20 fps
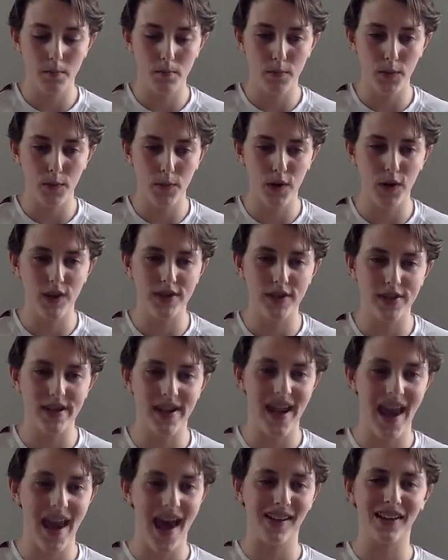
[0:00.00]

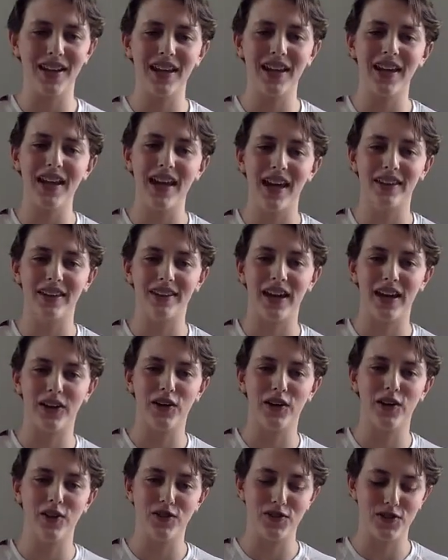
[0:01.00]
personality and like
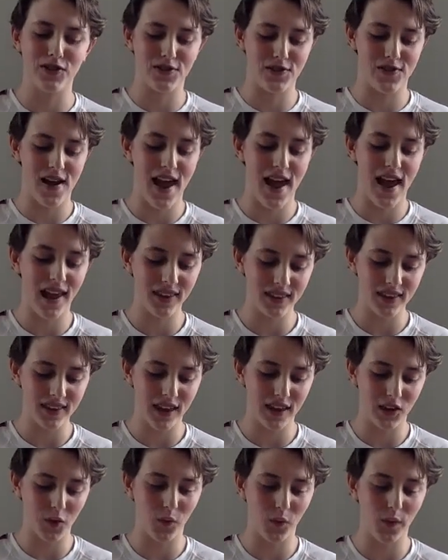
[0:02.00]
her strength,
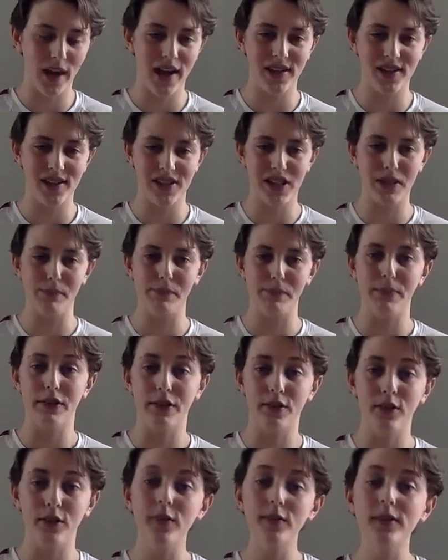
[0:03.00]
and the way she
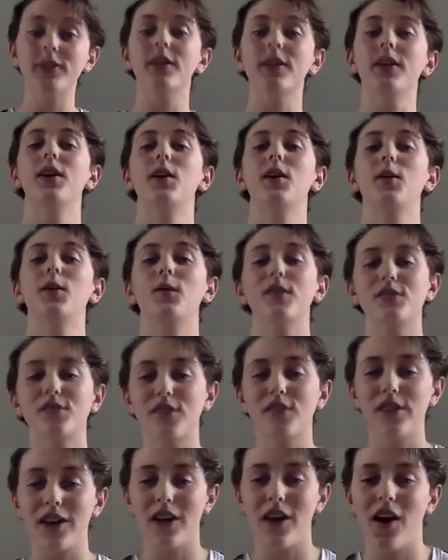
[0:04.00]
moves was
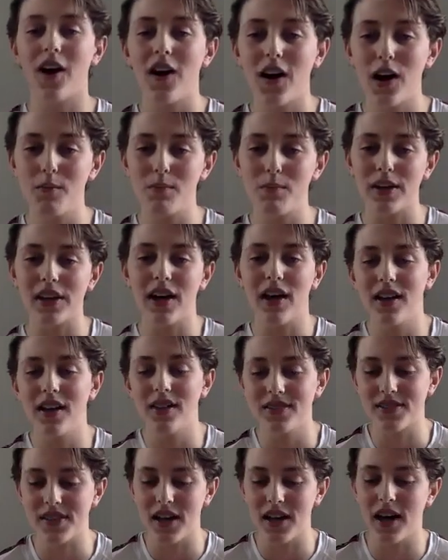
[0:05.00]
really hard,
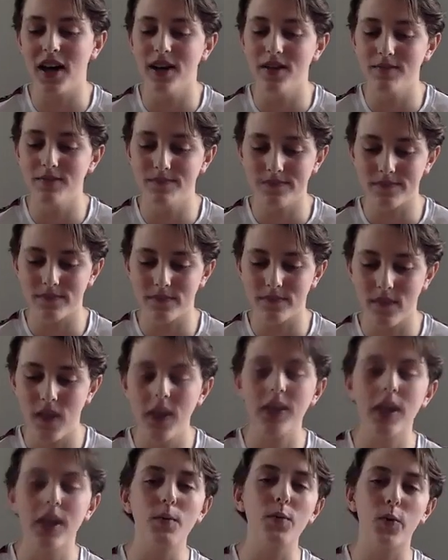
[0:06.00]
because
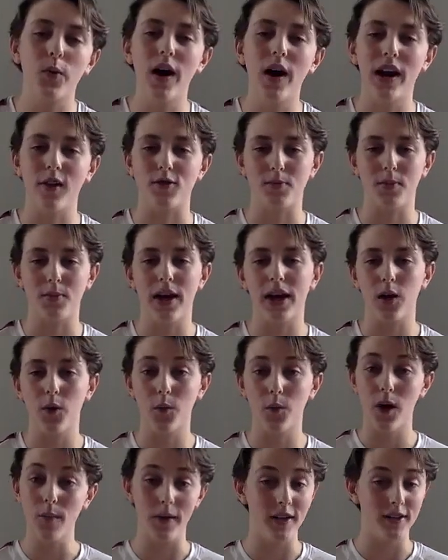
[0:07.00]
number one, I was playing
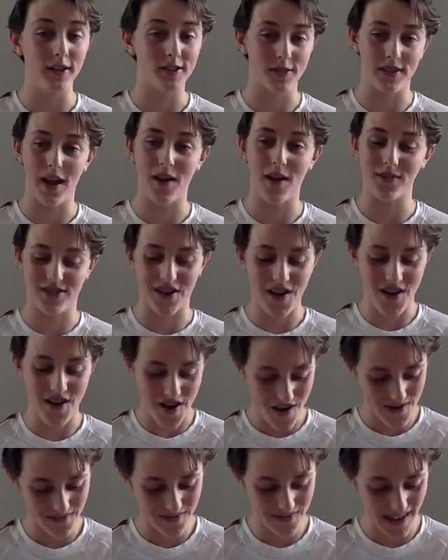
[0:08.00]
a woman, so that was
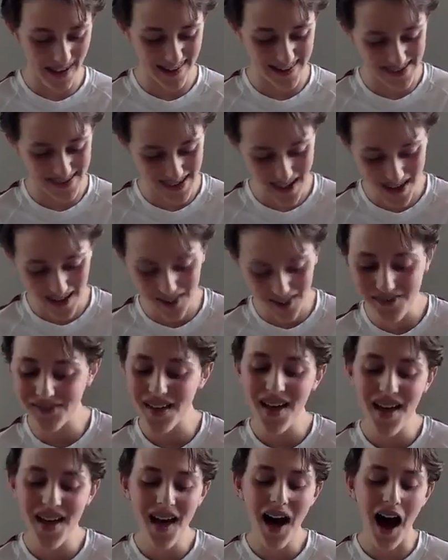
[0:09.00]
hard by itself.
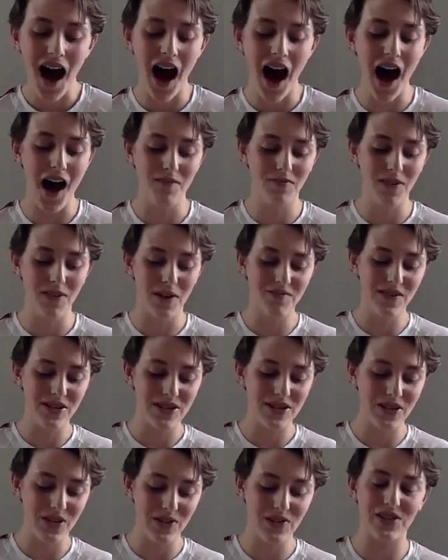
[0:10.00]
Number
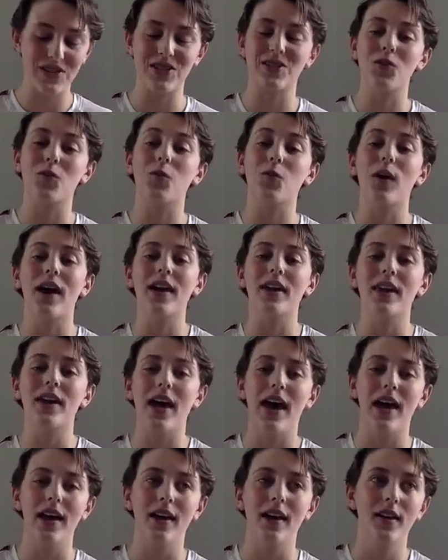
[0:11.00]
two, just the way
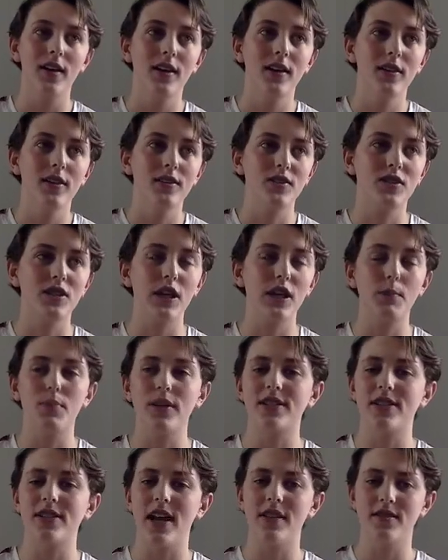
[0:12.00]
that she
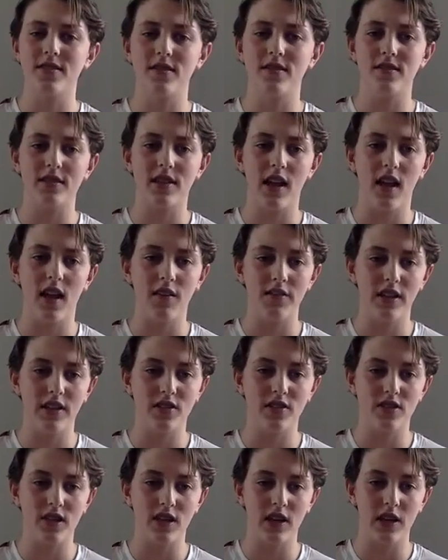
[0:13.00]
presents herself
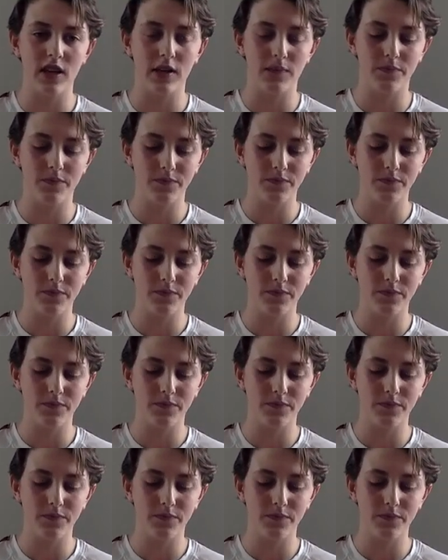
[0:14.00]
and she